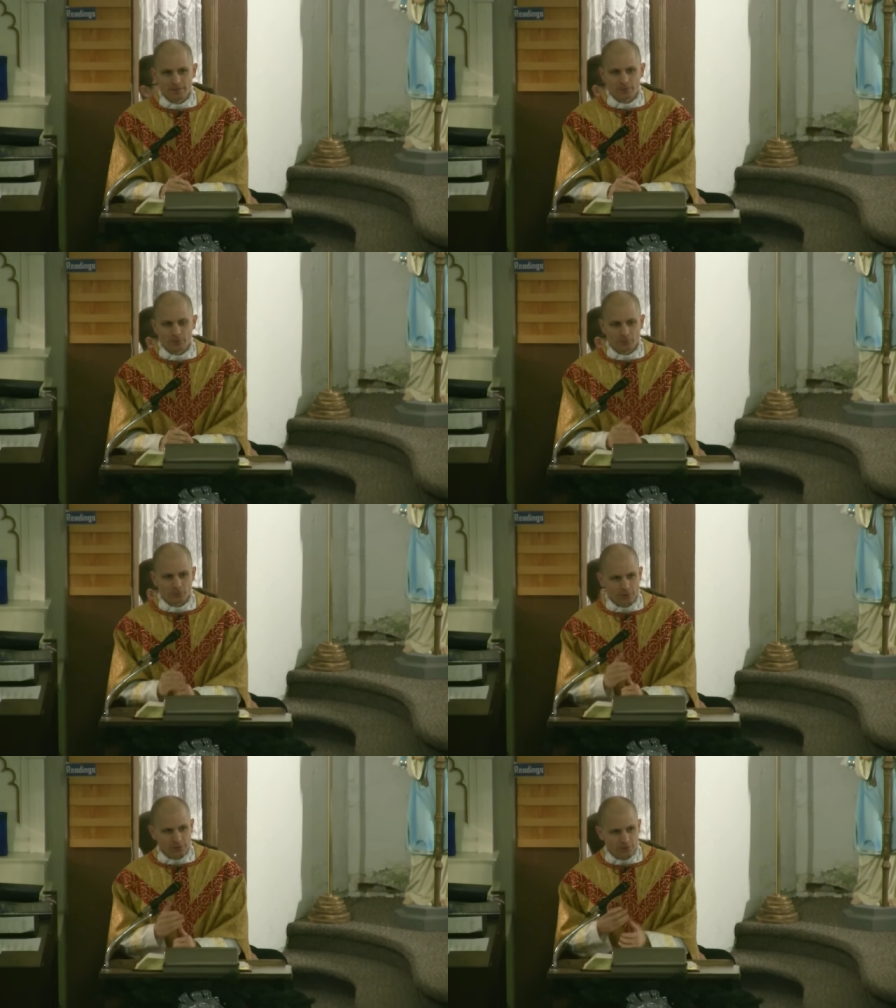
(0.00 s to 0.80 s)
There's a
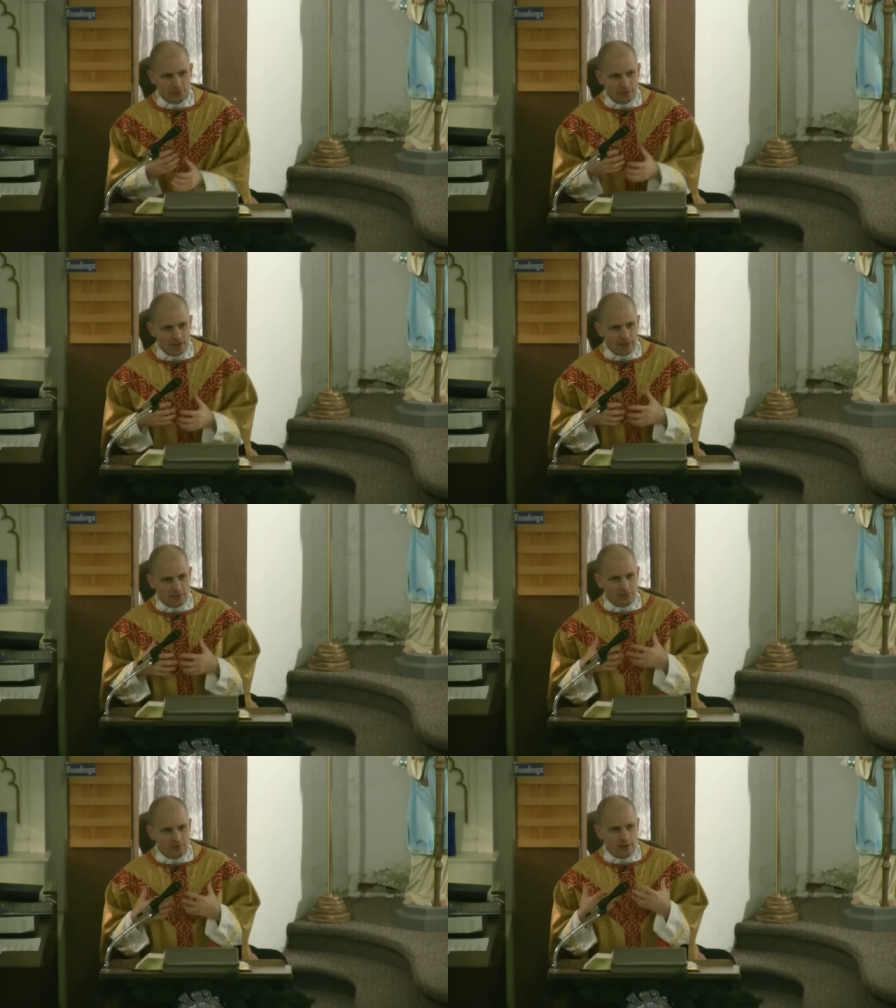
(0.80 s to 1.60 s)
reason God
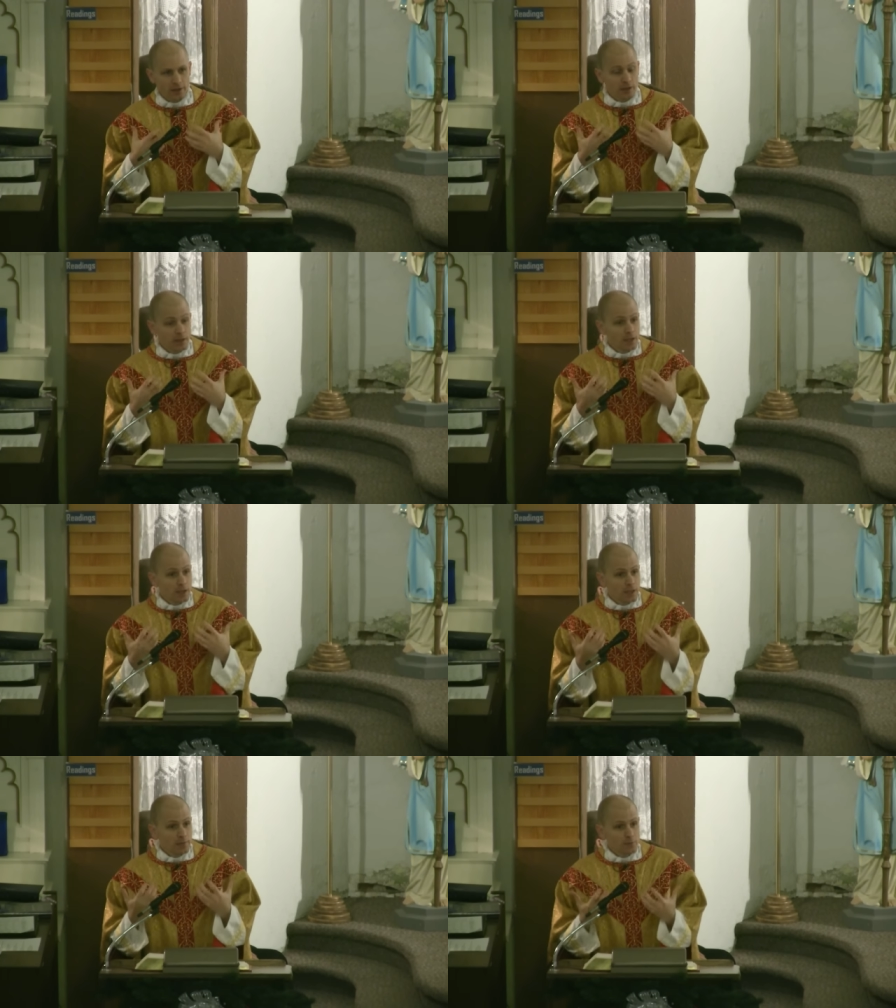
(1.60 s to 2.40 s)
is saying,
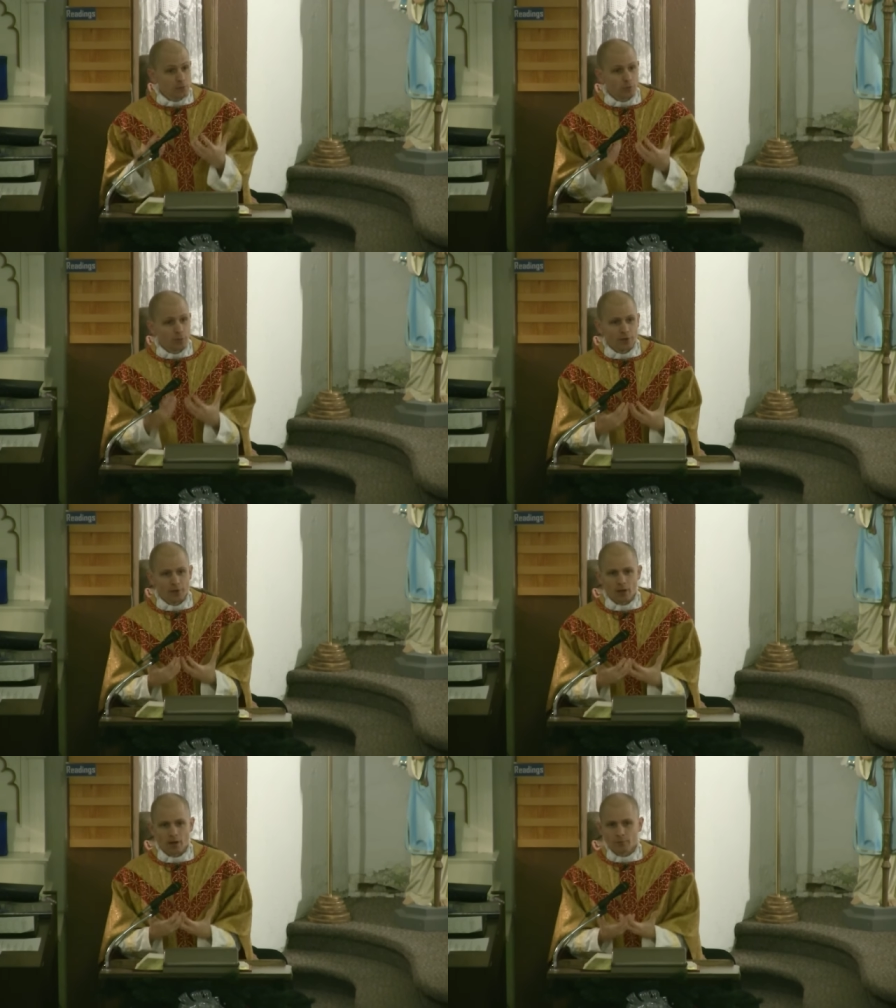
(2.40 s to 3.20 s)
if you
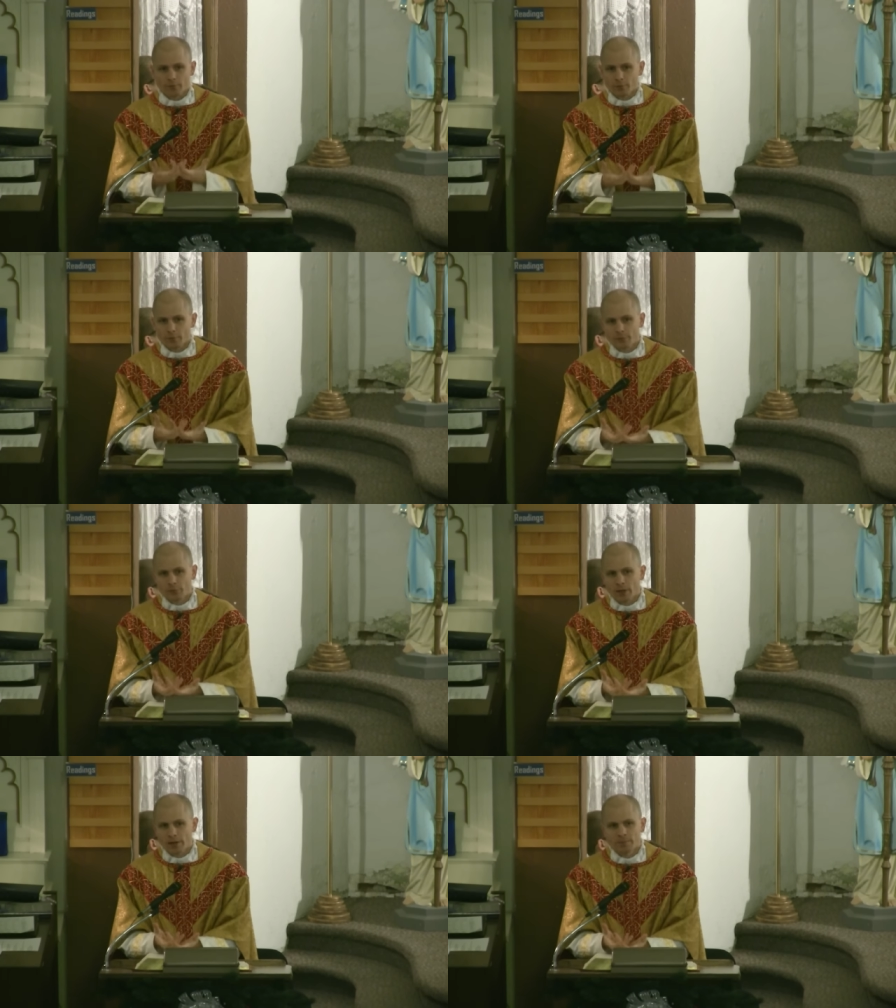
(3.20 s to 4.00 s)
bring comfort
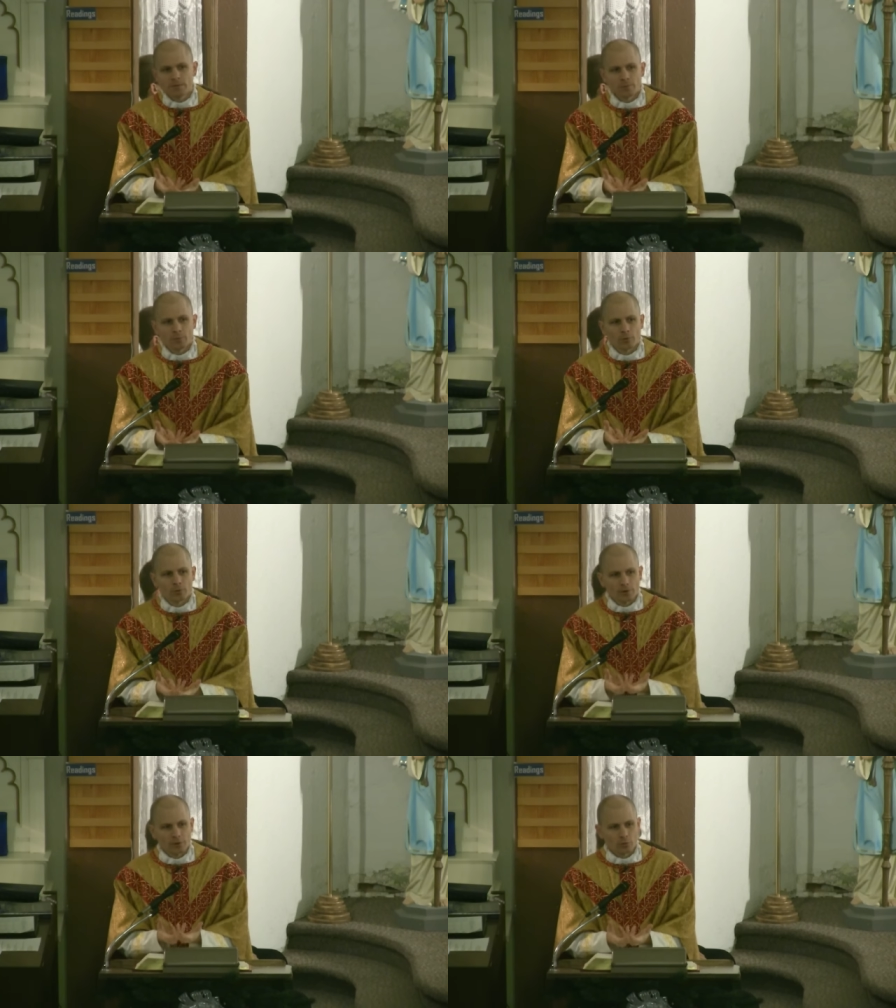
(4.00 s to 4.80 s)
to my
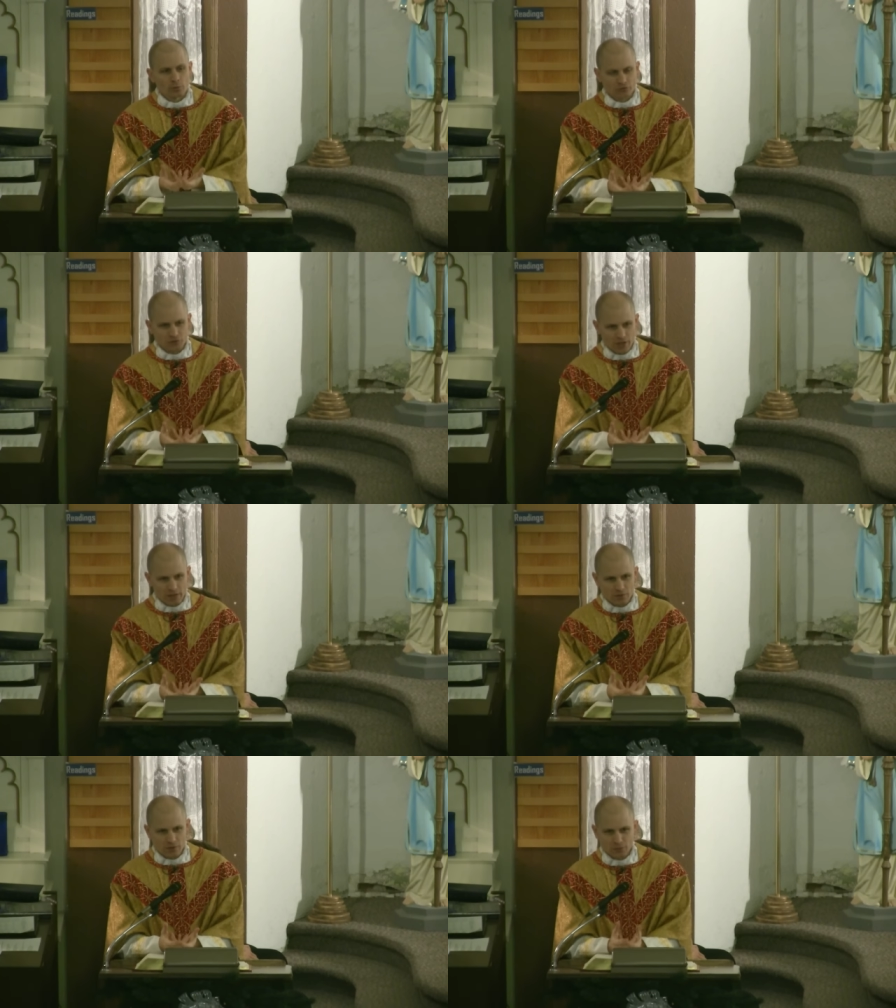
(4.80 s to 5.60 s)
people, it will
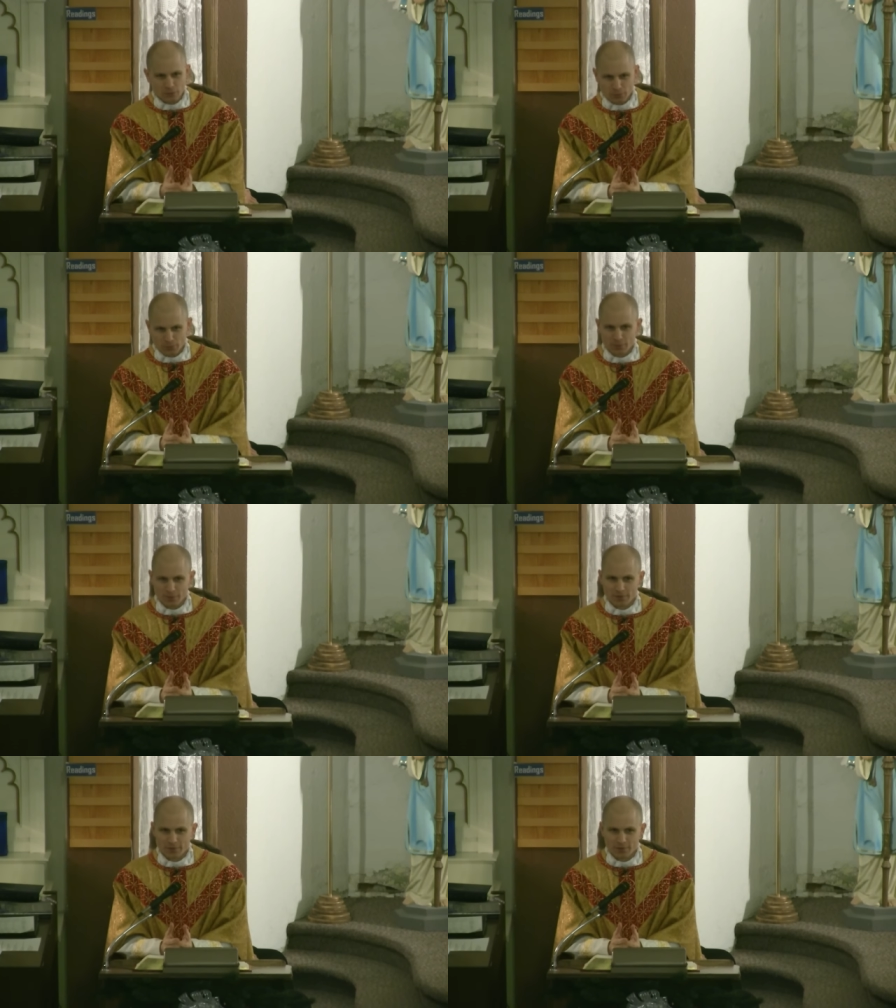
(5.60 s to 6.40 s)
change you
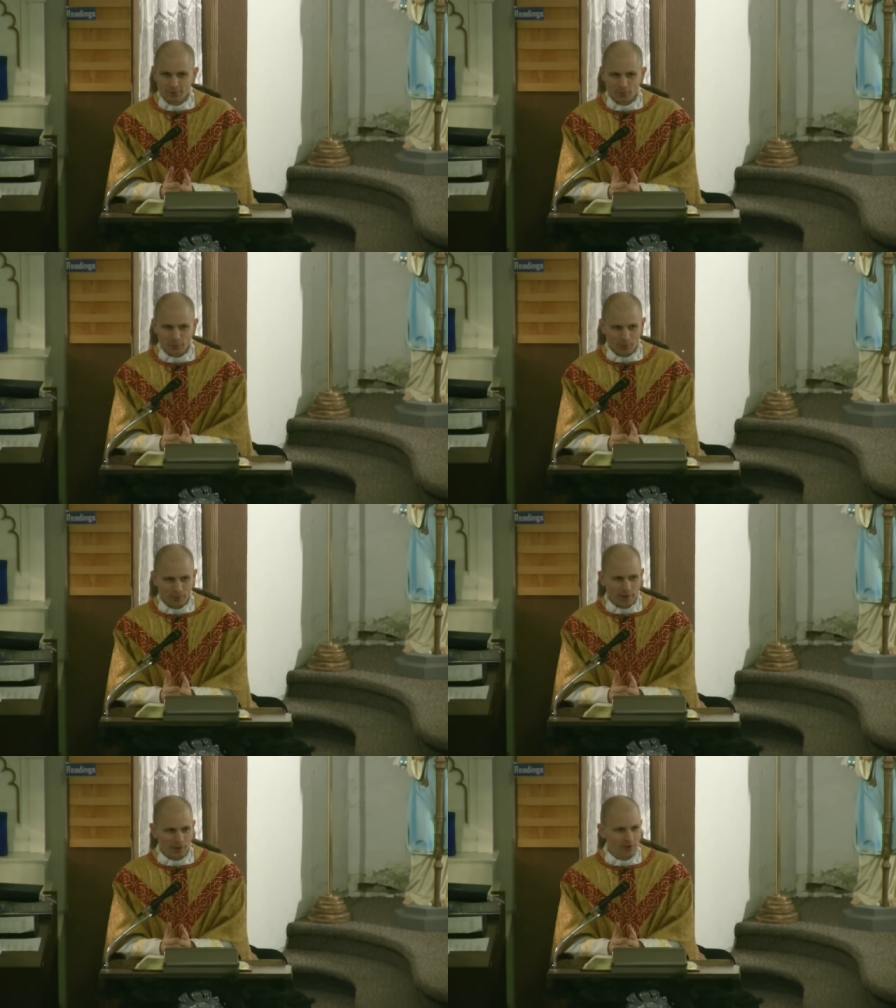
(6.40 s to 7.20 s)
for the
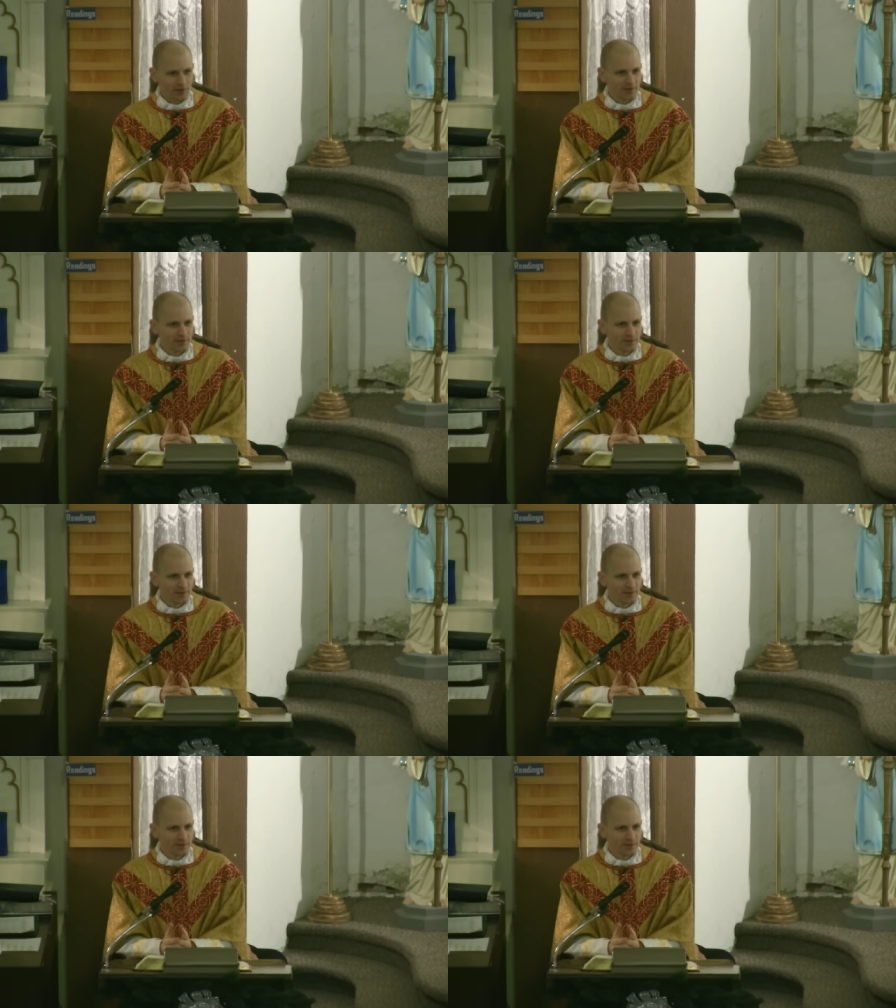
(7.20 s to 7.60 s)
better.